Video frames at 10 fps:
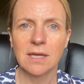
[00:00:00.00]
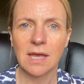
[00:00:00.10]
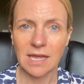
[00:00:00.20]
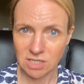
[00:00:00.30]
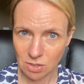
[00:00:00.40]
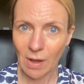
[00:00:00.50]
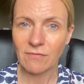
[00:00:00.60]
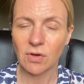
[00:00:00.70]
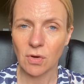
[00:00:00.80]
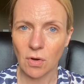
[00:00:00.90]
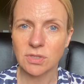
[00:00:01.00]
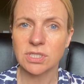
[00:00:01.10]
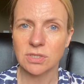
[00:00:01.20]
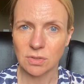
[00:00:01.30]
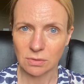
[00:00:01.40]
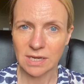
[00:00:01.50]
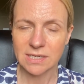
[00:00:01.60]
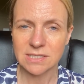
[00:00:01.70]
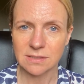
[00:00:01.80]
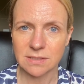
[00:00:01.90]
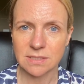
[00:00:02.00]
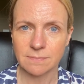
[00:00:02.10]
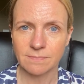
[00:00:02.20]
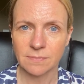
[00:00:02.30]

and you haven't got your licence.